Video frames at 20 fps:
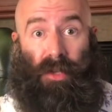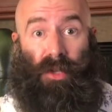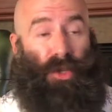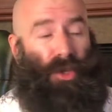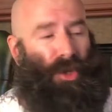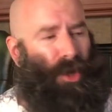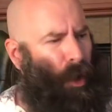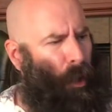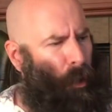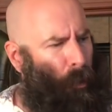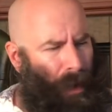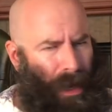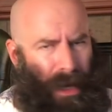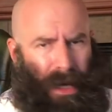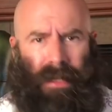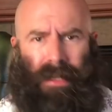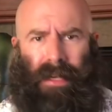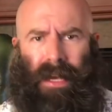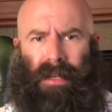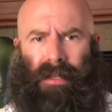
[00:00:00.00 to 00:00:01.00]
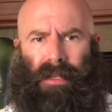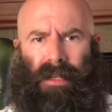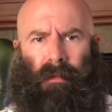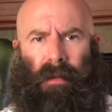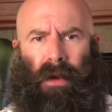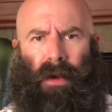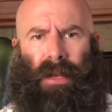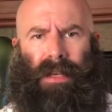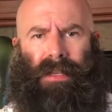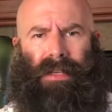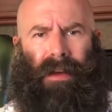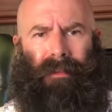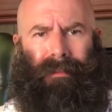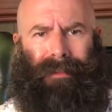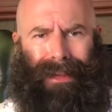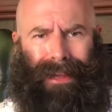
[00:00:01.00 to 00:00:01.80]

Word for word: So many testimonies of